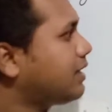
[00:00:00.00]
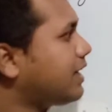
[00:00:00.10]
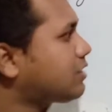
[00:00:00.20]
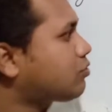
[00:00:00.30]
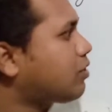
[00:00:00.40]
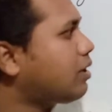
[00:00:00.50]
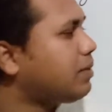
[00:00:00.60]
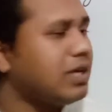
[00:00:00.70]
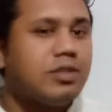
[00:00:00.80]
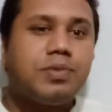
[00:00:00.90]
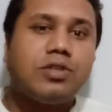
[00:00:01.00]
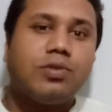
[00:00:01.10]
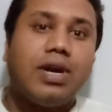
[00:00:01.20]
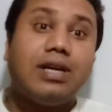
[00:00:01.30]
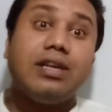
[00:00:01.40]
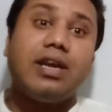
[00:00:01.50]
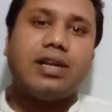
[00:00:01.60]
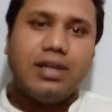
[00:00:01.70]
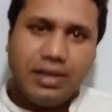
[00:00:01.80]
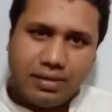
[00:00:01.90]
a square minus b square
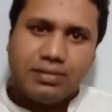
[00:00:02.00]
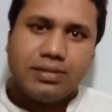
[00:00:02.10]
directly.